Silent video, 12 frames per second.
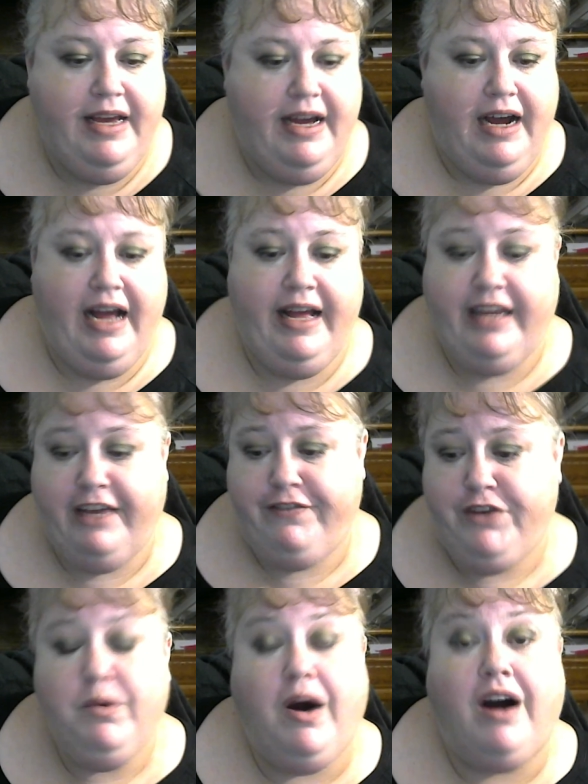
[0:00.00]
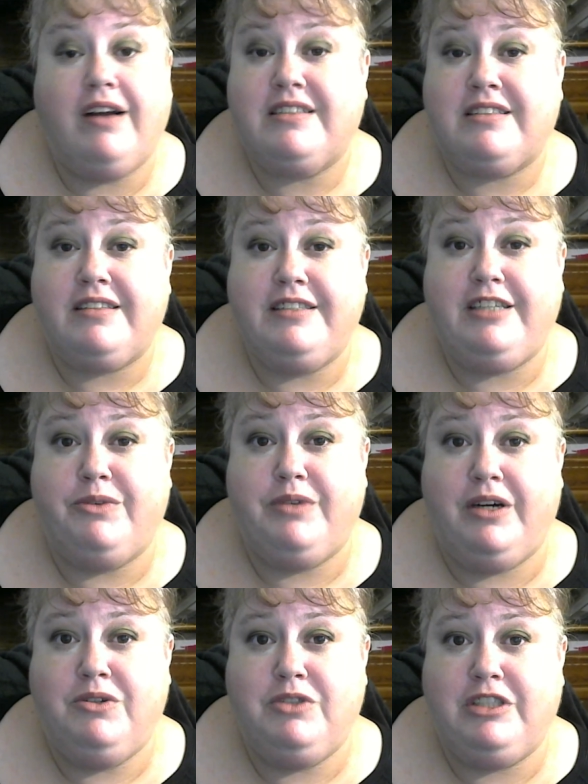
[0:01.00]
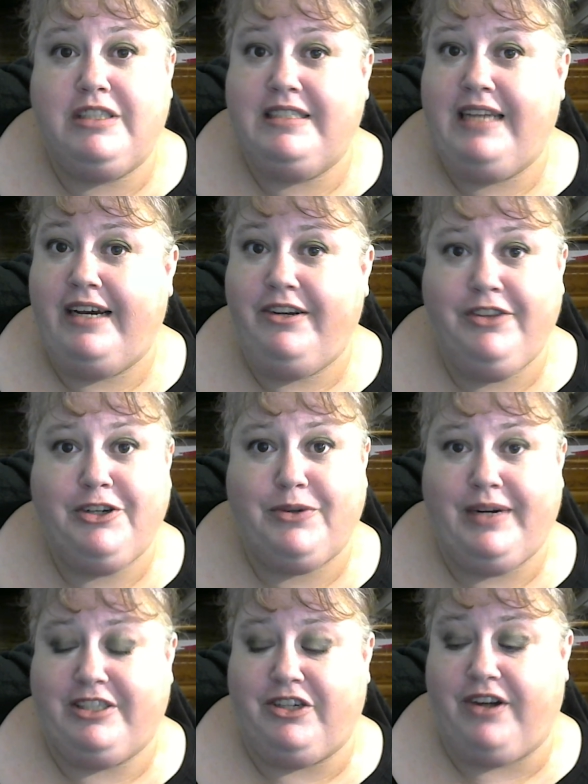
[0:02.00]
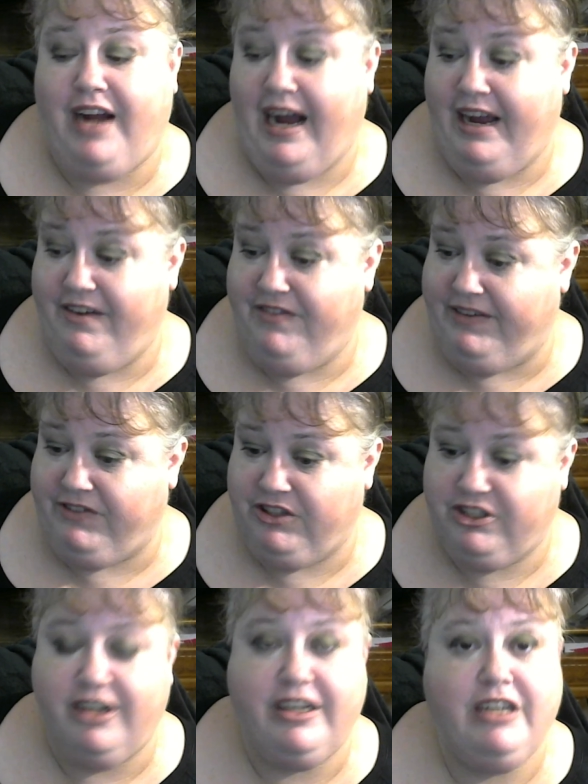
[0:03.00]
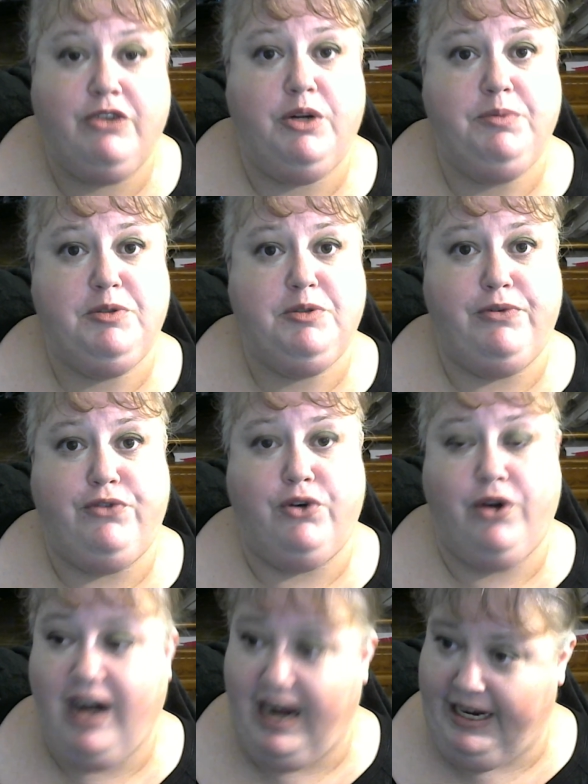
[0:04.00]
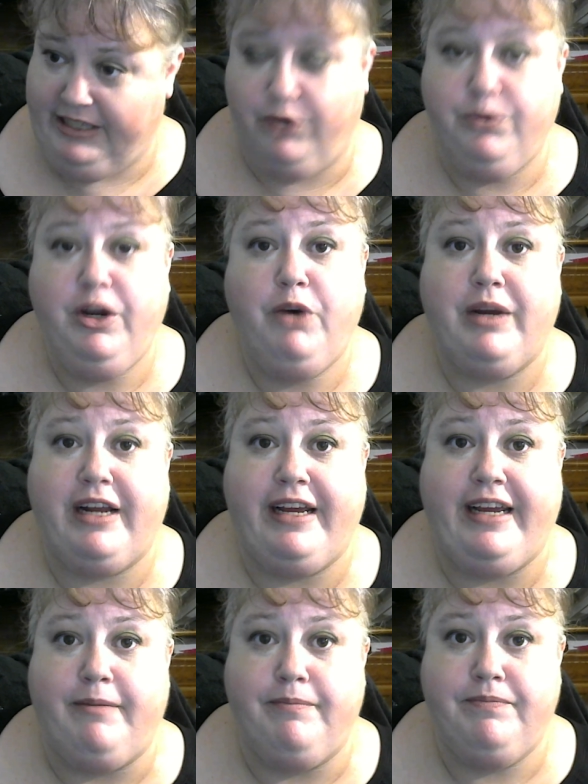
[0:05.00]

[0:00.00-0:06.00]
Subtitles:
And if you honestly don't know, just tell the director, I've never sung in groups before, I don't know what I am.